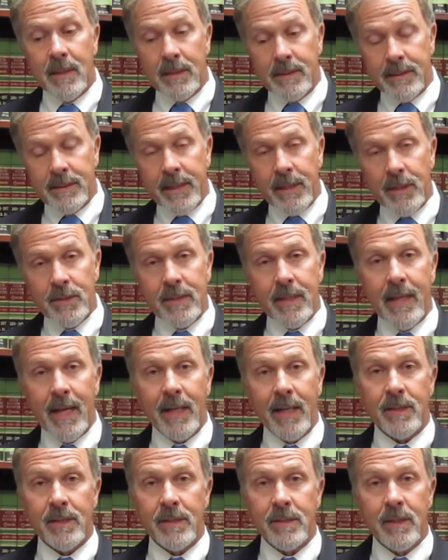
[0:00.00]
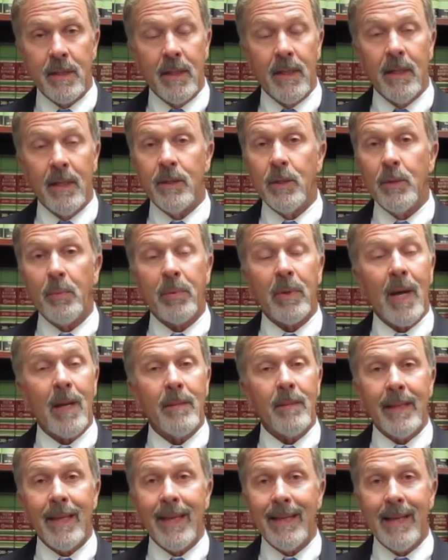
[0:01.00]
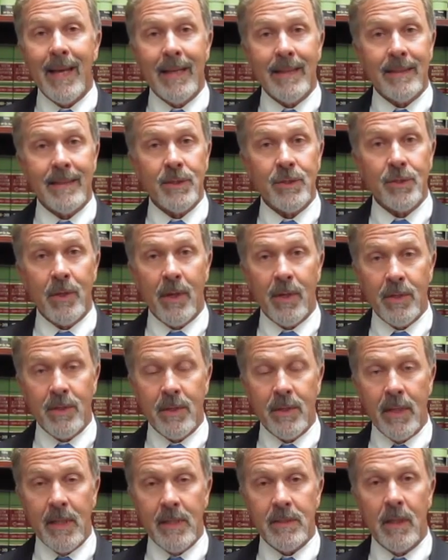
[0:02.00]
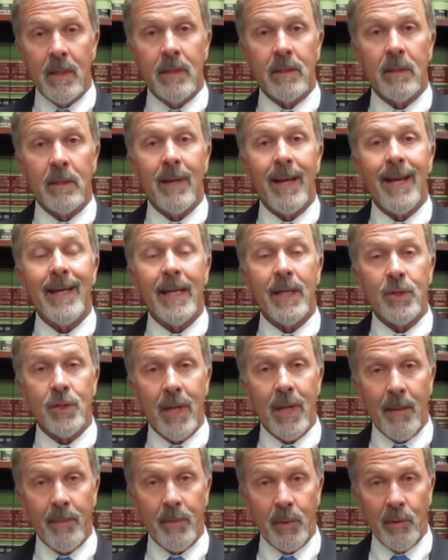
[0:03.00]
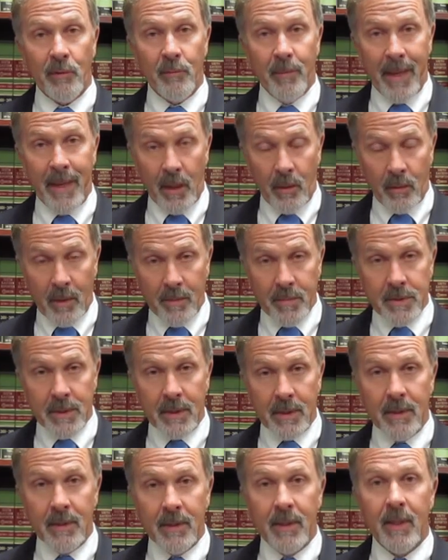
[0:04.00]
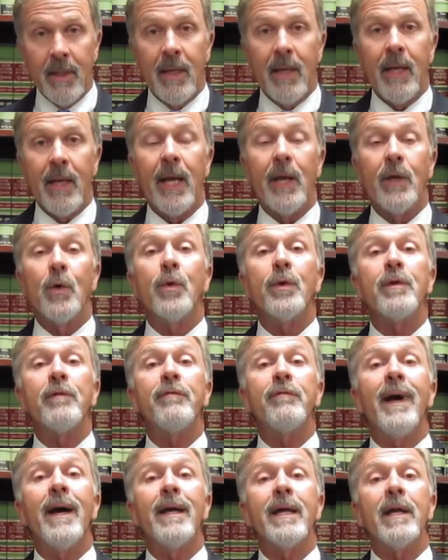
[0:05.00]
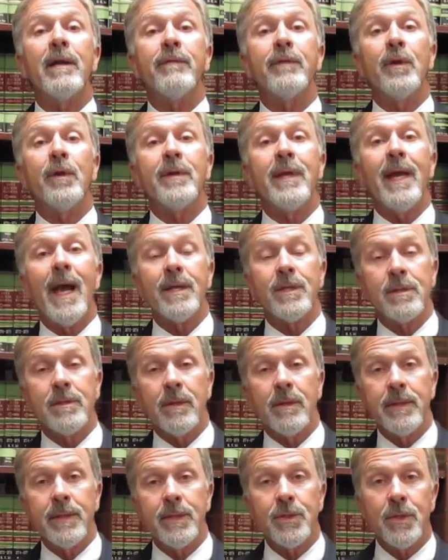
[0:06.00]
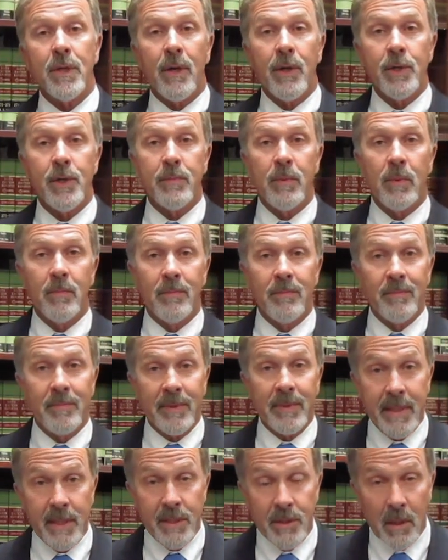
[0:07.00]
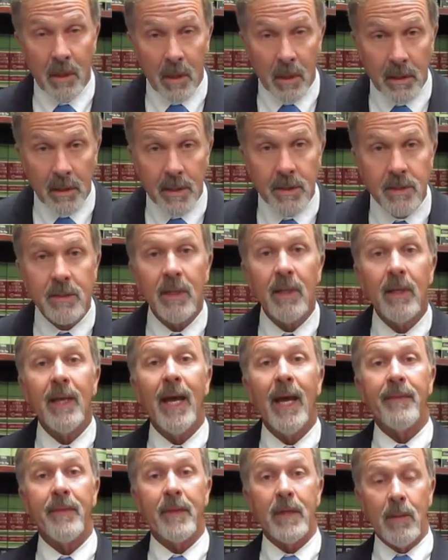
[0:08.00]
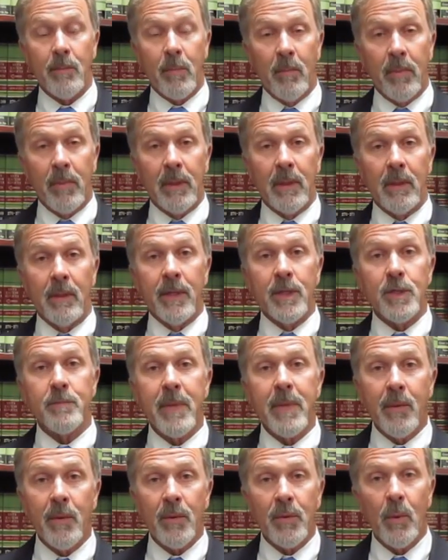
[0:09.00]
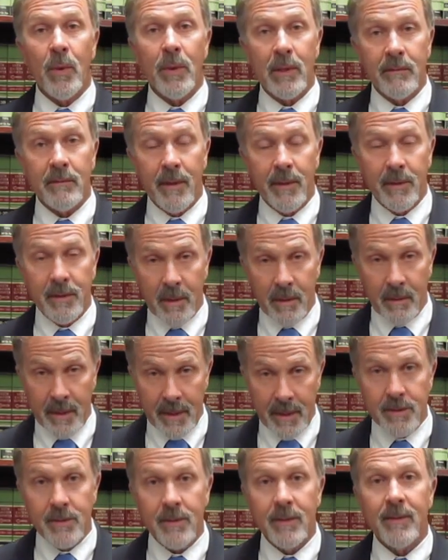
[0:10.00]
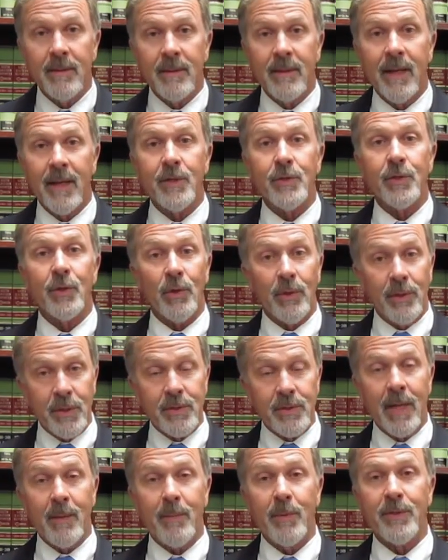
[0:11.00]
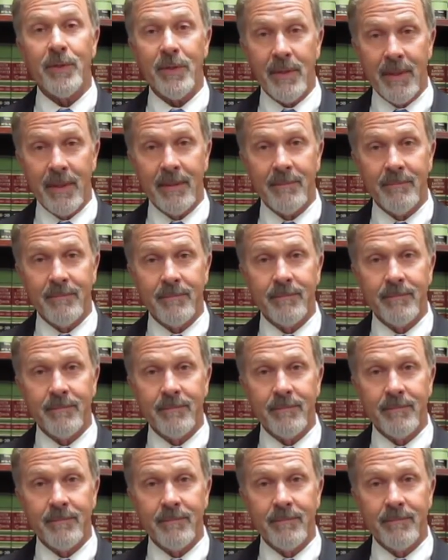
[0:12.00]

sales taxes, you probably cannot discharge these under any chapter of bankruptcy. In order to find out if your taxes are dischargeable, please call us at the number below and speak with one of our attorneys at your earliest opportunity.